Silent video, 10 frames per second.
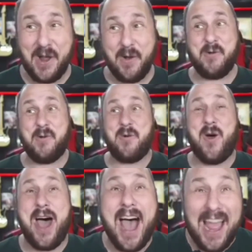
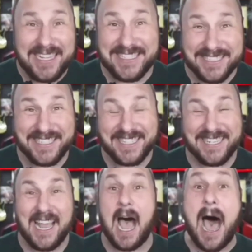What?
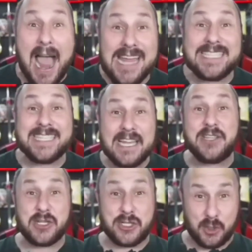I sent a
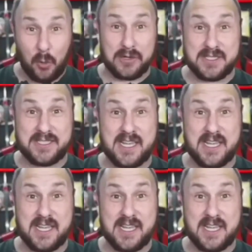source.